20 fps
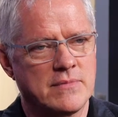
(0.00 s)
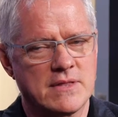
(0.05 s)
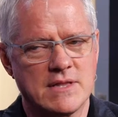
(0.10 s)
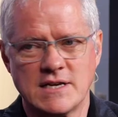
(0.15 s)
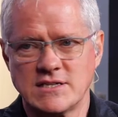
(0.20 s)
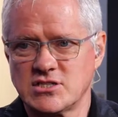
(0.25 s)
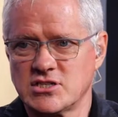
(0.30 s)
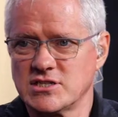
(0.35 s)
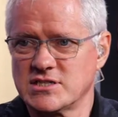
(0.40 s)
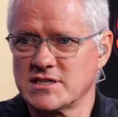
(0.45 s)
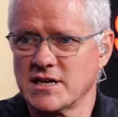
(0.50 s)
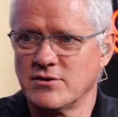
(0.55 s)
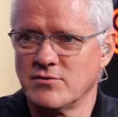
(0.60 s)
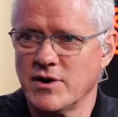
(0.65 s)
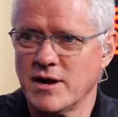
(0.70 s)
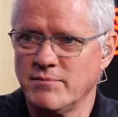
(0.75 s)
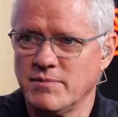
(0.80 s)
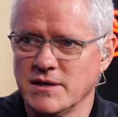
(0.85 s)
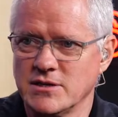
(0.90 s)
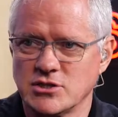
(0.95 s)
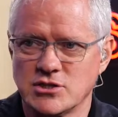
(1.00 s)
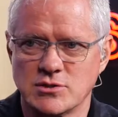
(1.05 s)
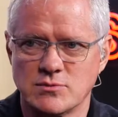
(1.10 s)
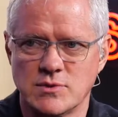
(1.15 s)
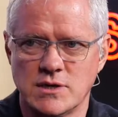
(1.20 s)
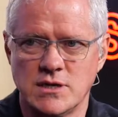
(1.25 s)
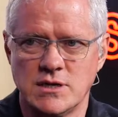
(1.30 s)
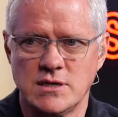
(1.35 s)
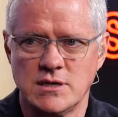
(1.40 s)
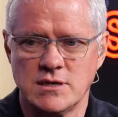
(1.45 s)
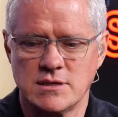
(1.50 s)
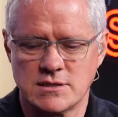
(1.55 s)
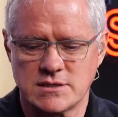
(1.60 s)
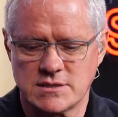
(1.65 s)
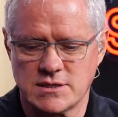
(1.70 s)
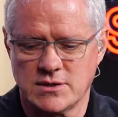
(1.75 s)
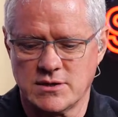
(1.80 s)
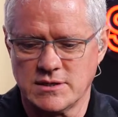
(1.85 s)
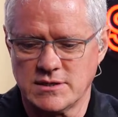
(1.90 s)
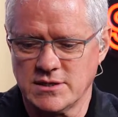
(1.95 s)
let's just unwrap it, shall we?
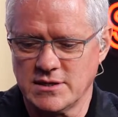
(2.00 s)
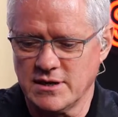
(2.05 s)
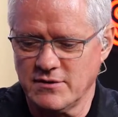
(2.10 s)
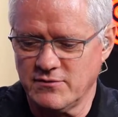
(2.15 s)
So I don't know if